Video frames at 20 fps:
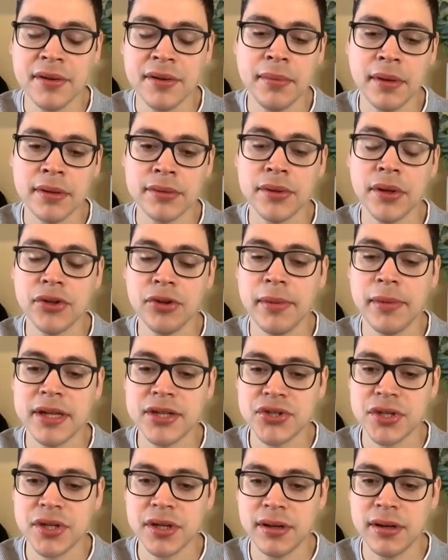you, you
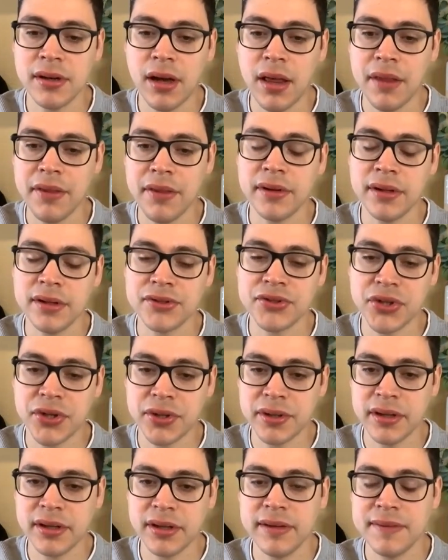mentioned other
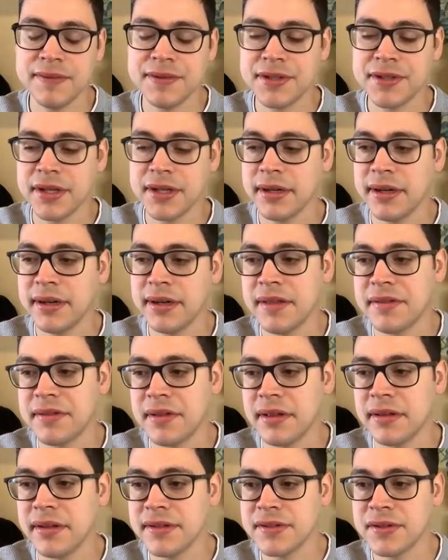alternatives, and, and I
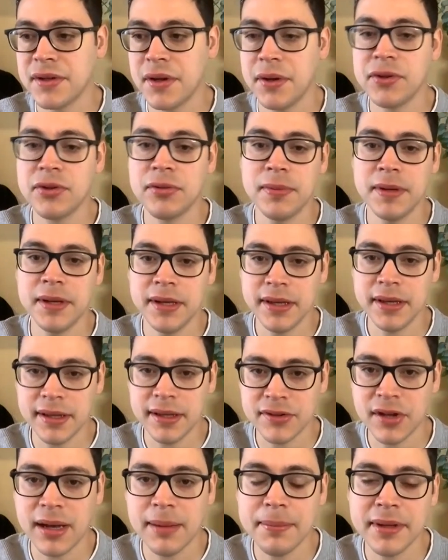think this is going to be a
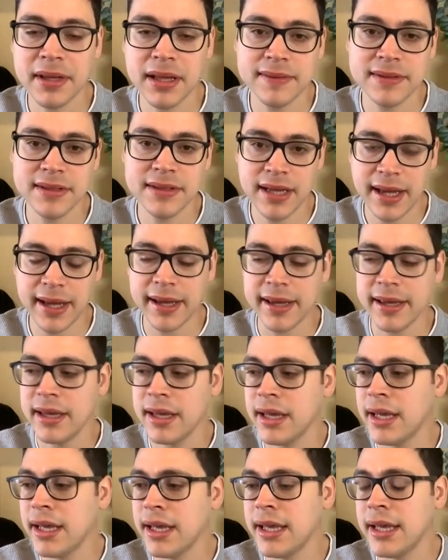topic of today.
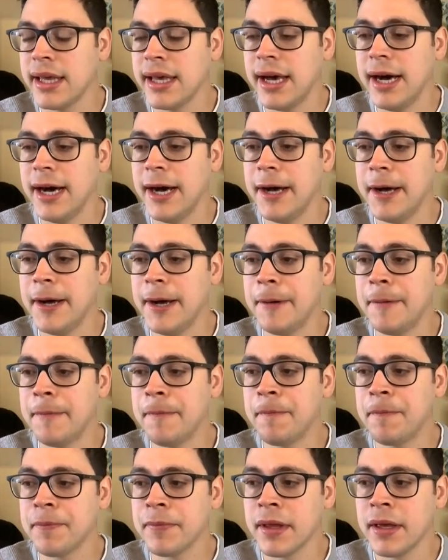Because,
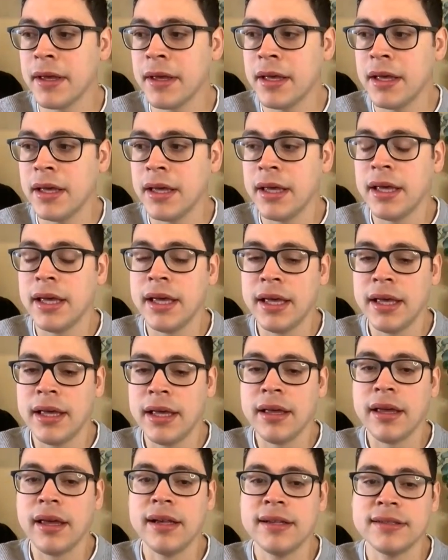
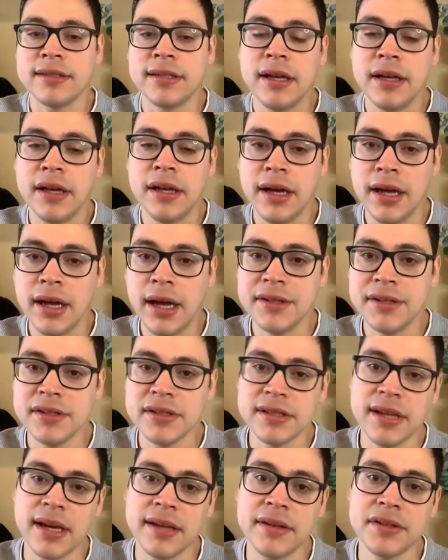um, as you
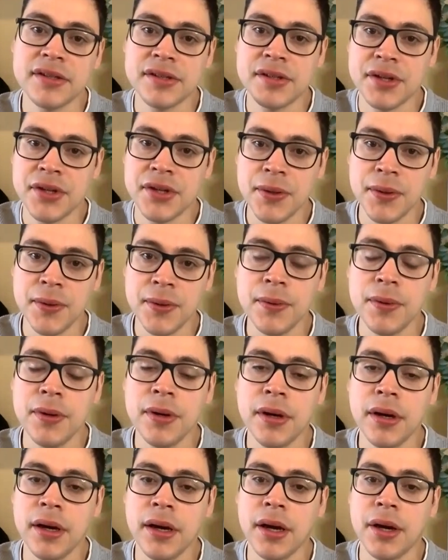said, there's new
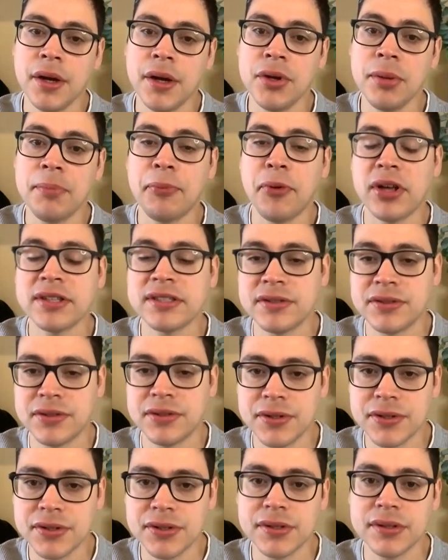new
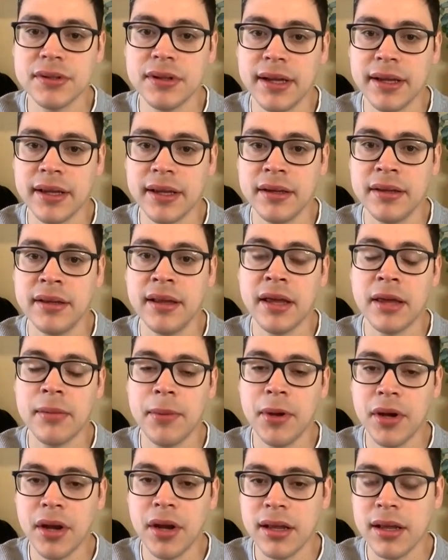processors like in the
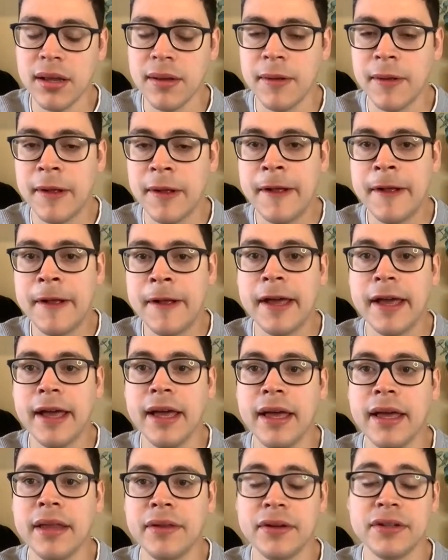community, mm-hmm.
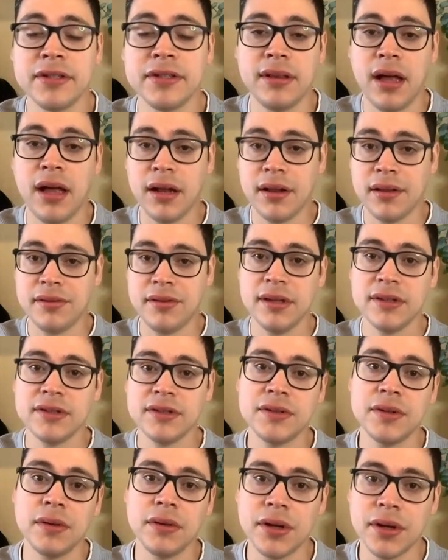and there's a lot of
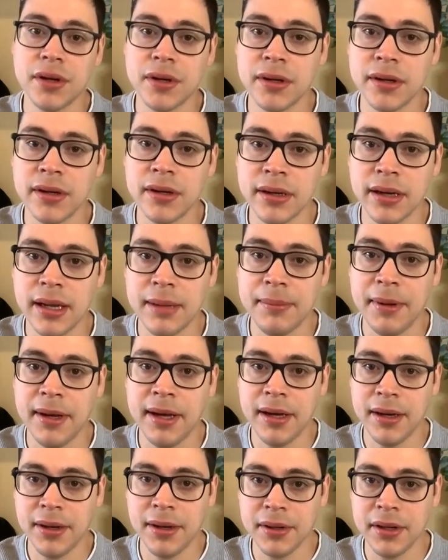things to learn
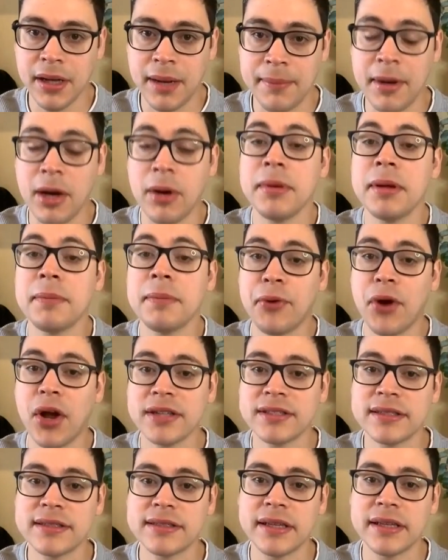about about meat
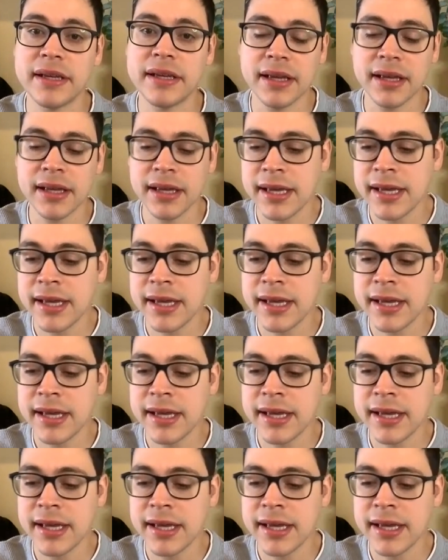processing.